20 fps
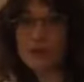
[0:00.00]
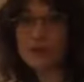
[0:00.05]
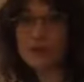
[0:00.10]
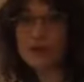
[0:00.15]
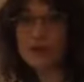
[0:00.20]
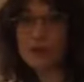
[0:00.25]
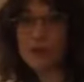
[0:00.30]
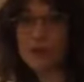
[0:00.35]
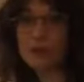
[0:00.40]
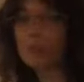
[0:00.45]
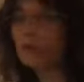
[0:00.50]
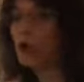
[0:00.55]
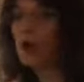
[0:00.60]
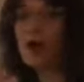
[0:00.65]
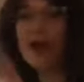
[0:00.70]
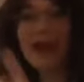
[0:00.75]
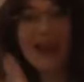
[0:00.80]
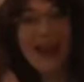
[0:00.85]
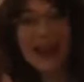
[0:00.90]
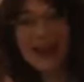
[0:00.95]
as well. But
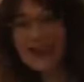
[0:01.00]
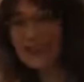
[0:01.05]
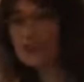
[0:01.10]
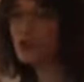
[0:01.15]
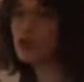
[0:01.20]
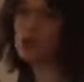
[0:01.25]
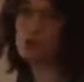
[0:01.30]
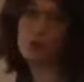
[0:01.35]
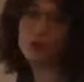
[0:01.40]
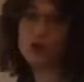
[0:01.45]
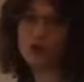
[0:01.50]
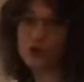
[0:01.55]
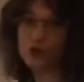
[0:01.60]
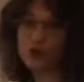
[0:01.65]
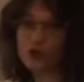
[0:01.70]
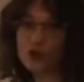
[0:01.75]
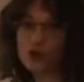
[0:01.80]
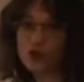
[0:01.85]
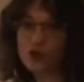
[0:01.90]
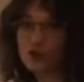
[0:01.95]
anything you want to
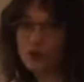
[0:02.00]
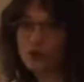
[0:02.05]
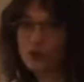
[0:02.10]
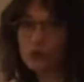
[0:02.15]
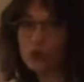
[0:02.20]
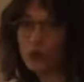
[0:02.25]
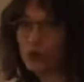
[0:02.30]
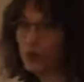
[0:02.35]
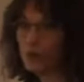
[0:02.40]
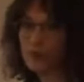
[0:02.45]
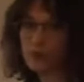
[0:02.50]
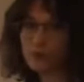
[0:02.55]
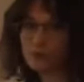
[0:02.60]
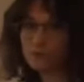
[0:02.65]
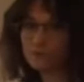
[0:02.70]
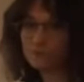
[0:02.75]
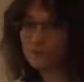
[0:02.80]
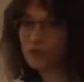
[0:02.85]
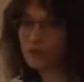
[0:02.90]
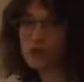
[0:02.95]
use, go with it.
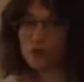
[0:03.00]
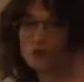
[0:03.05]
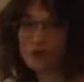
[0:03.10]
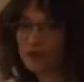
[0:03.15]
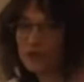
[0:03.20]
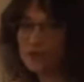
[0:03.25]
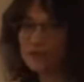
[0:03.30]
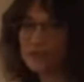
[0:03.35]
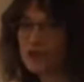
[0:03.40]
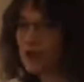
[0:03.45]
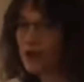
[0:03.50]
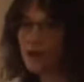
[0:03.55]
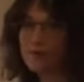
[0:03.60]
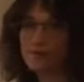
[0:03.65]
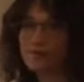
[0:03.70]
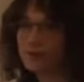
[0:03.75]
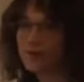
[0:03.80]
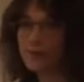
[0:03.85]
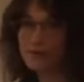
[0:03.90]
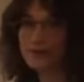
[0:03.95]
You don't need to have
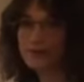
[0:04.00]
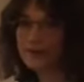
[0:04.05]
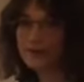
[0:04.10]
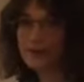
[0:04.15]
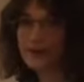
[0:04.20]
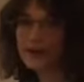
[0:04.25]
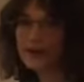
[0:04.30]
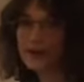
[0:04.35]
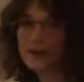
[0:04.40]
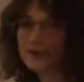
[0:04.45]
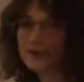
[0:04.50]
anything